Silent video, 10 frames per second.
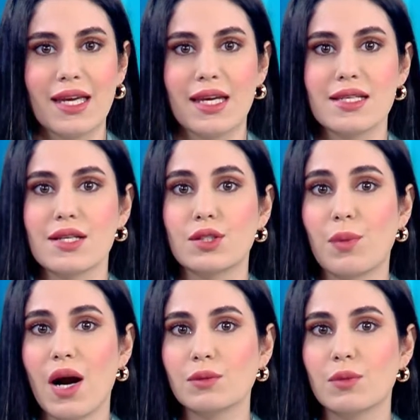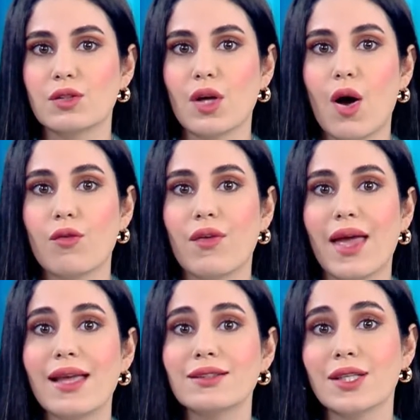He is a Department of
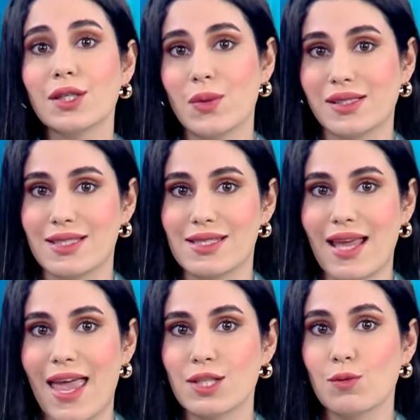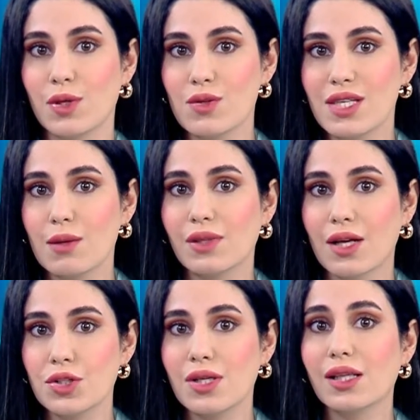Antiquities and Museum
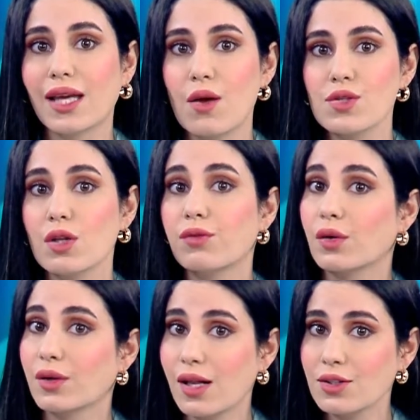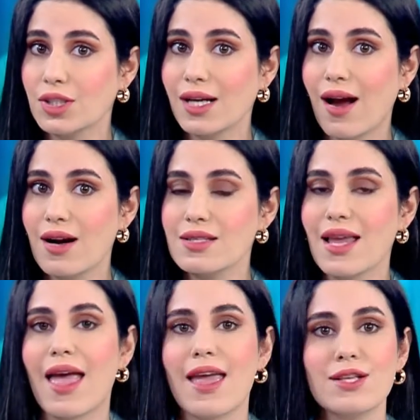National Council for Culture, Arts,
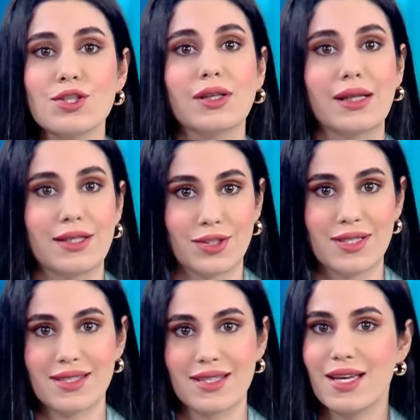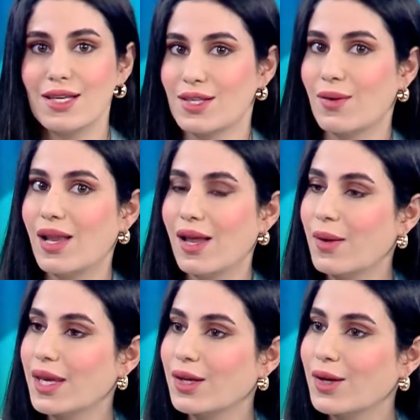and Letters. So hello
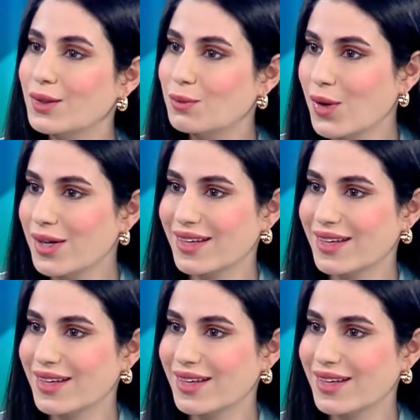and good morning.